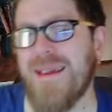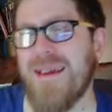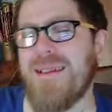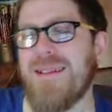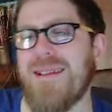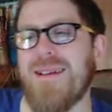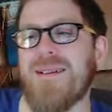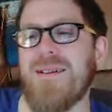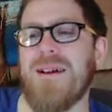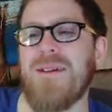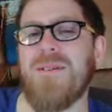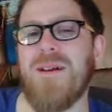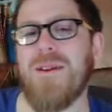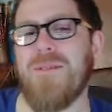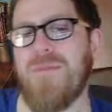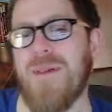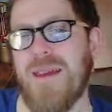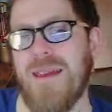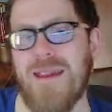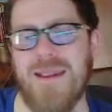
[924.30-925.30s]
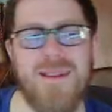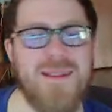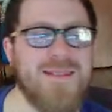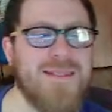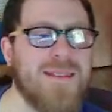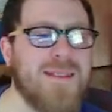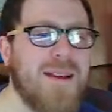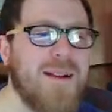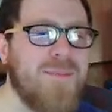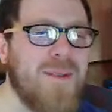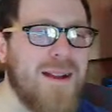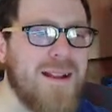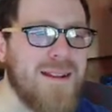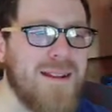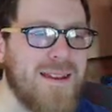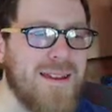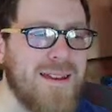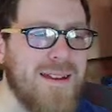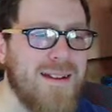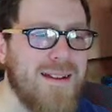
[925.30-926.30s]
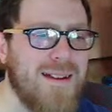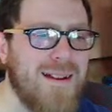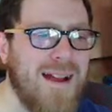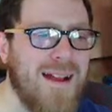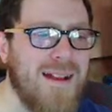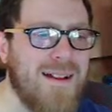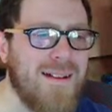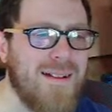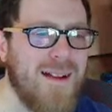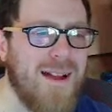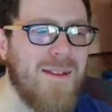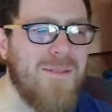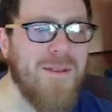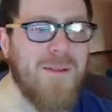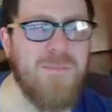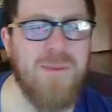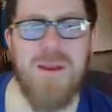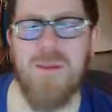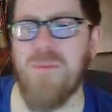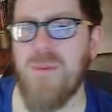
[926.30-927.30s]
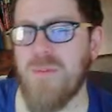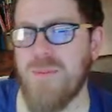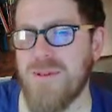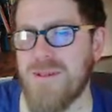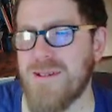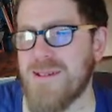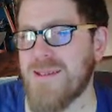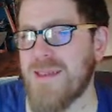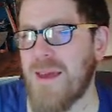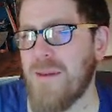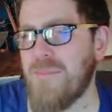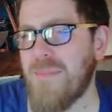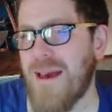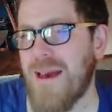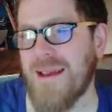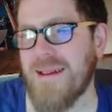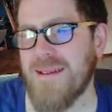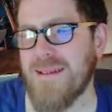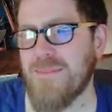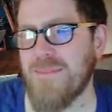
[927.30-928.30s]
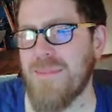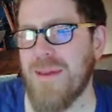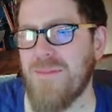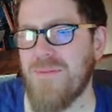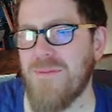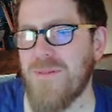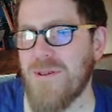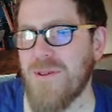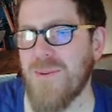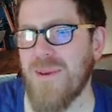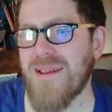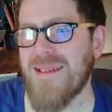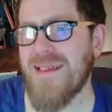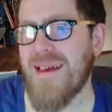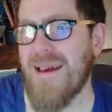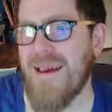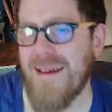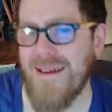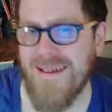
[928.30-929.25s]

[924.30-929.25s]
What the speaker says: no, I think it is a dumb idea. I think people would just get mad at me for doing that.